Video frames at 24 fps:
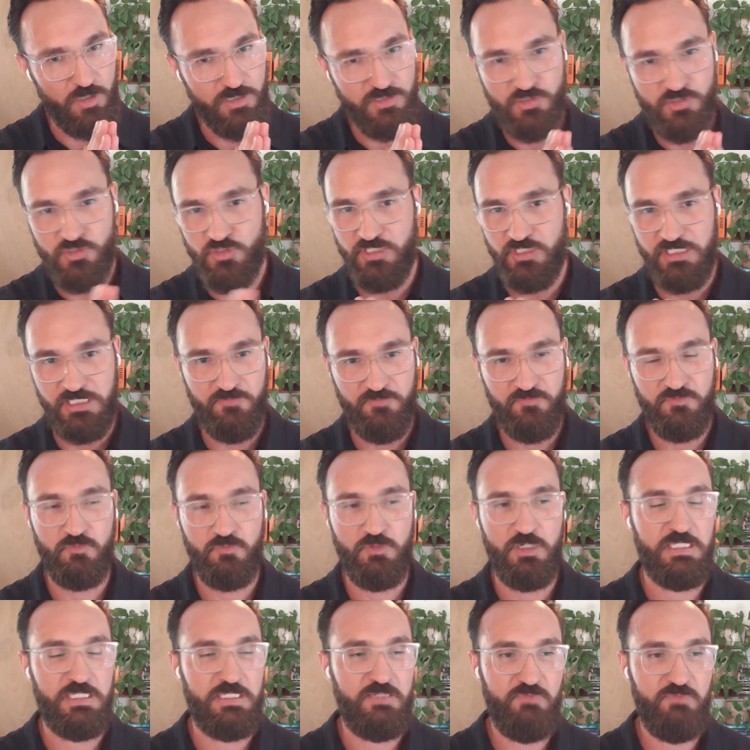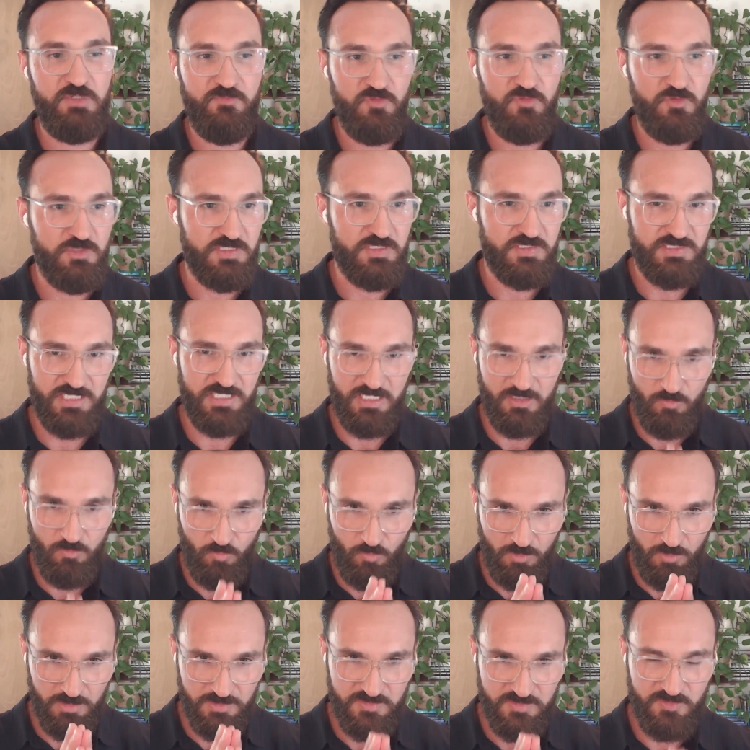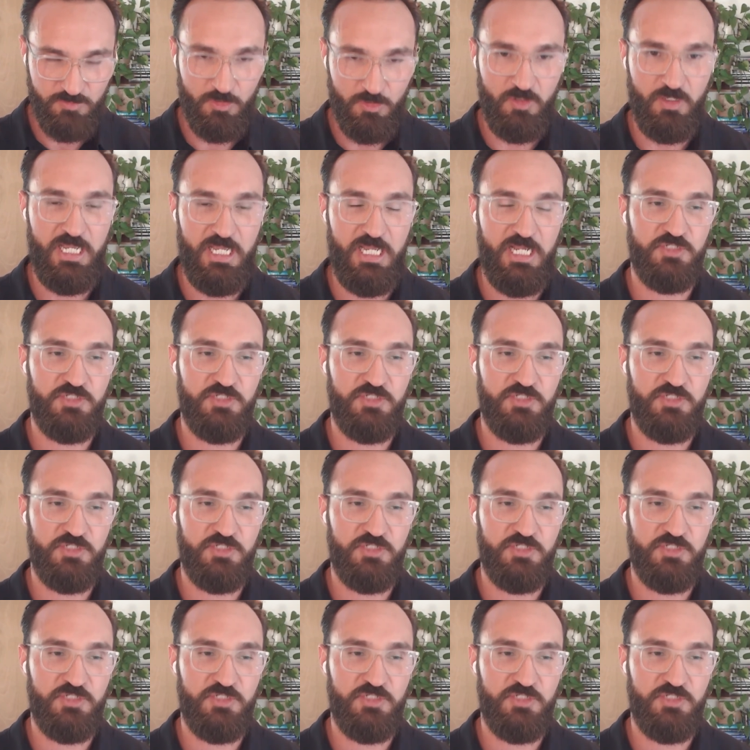one shift, right? Even if you just take one small